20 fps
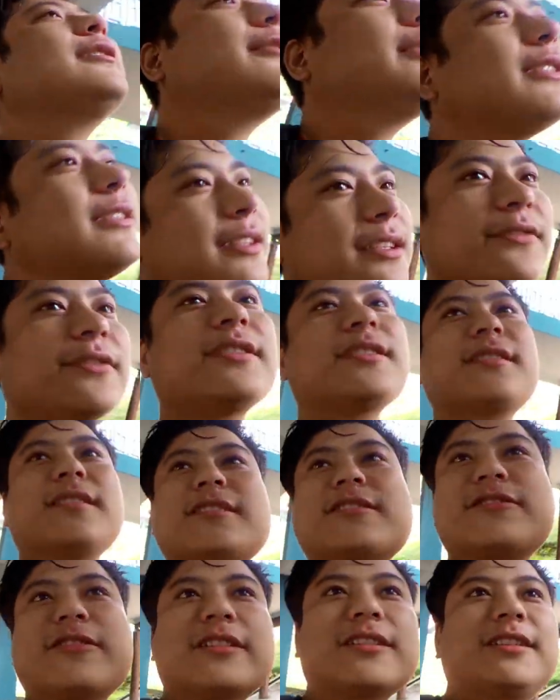when this was
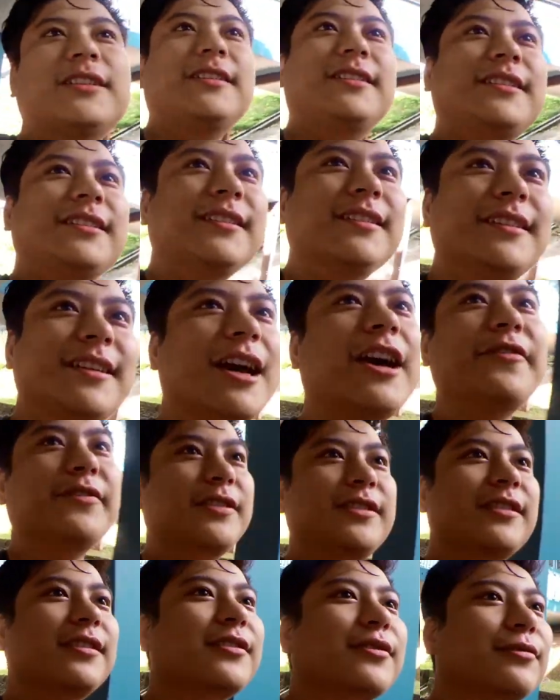constructed, I
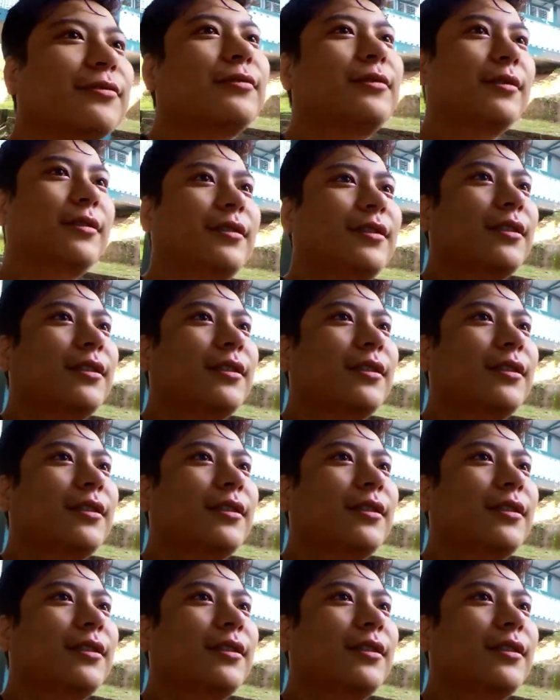wasn't in school.